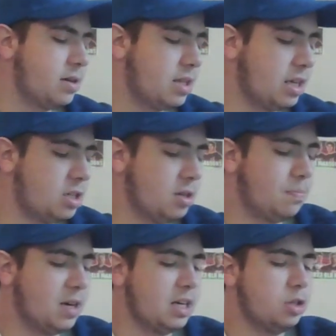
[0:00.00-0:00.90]
They should
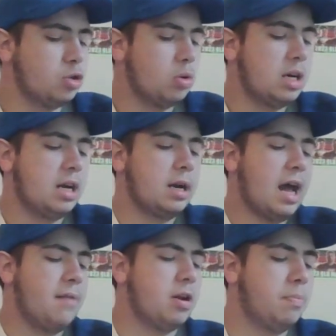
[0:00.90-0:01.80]
be enjoying it and
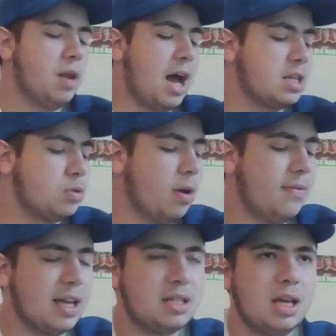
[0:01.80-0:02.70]
having a blast
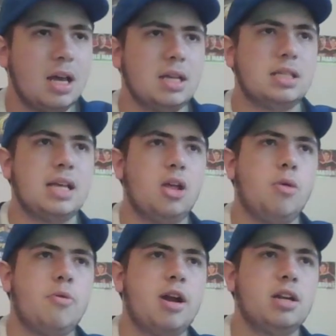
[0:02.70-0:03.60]
with it,
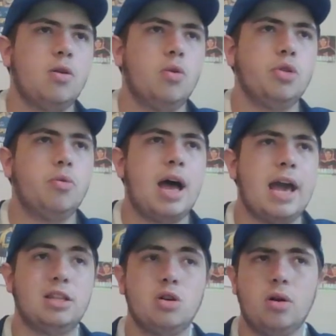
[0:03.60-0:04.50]
celebrating all the
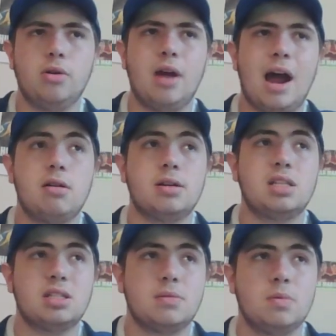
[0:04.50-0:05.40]
way. Tohu
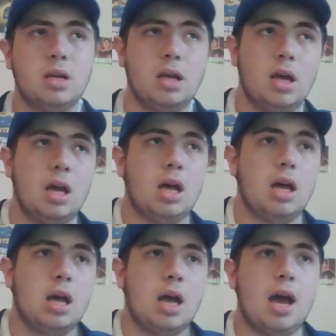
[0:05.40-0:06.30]
Harris.
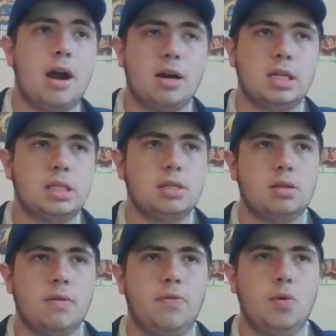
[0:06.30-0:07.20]

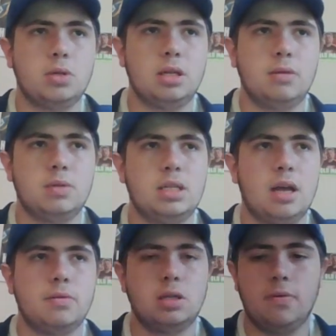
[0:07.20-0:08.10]
Harris forcing
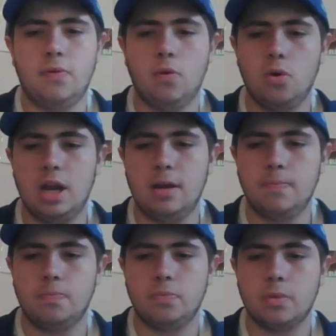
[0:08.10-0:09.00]
himself to the 40.
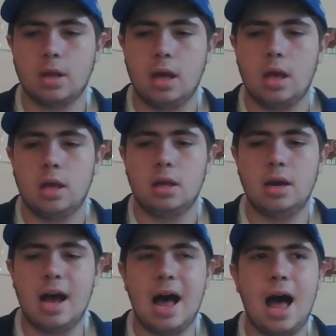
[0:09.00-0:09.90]

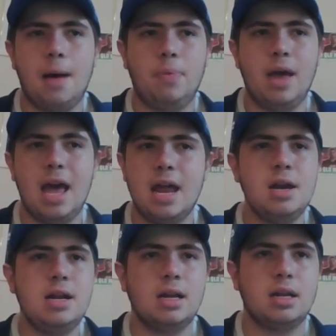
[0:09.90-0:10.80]
Nah,
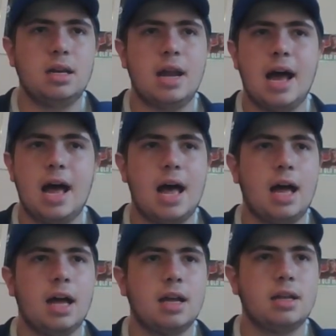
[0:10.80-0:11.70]
Penn, nah.
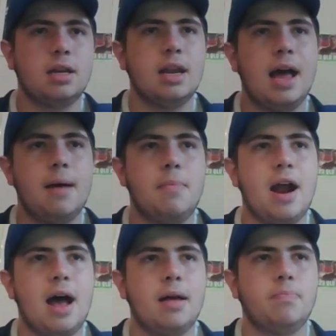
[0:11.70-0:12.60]
Nah, bruh.
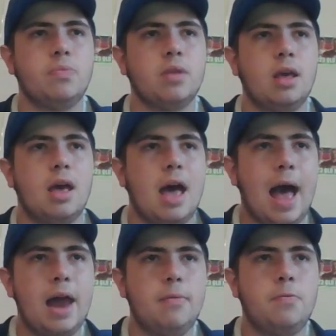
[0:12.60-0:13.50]

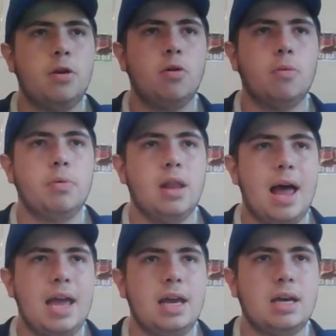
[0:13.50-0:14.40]
Adam Fanua
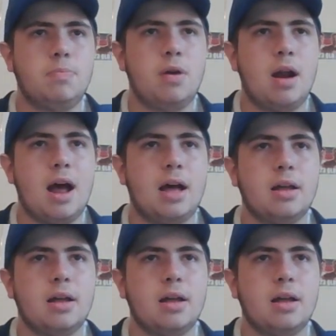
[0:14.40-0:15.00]
Blake, bruh.